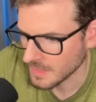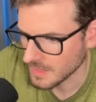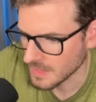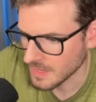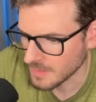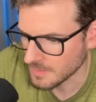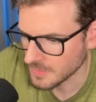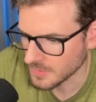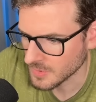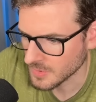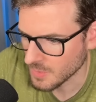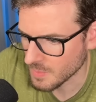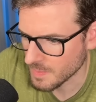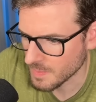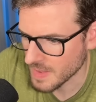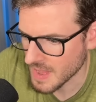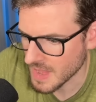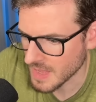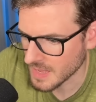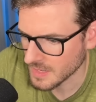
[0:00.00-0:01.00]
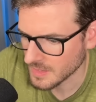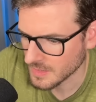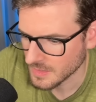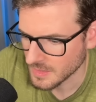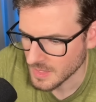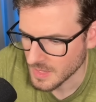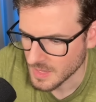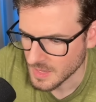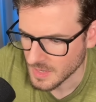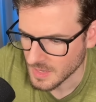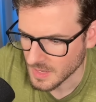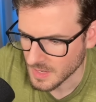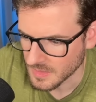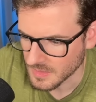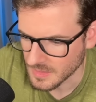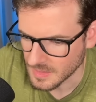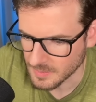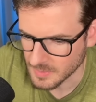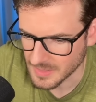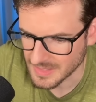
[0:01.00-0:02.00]
Now I'm going to go back
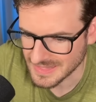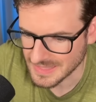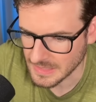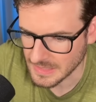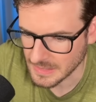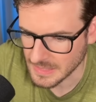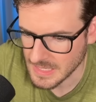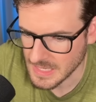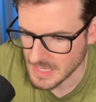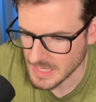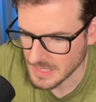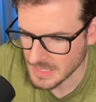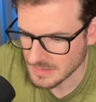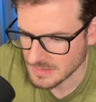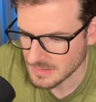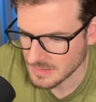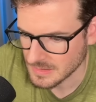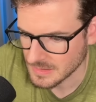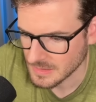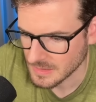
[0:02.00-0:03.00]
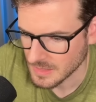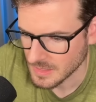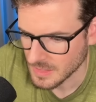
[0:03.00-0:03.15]
and then I'm going to delete it.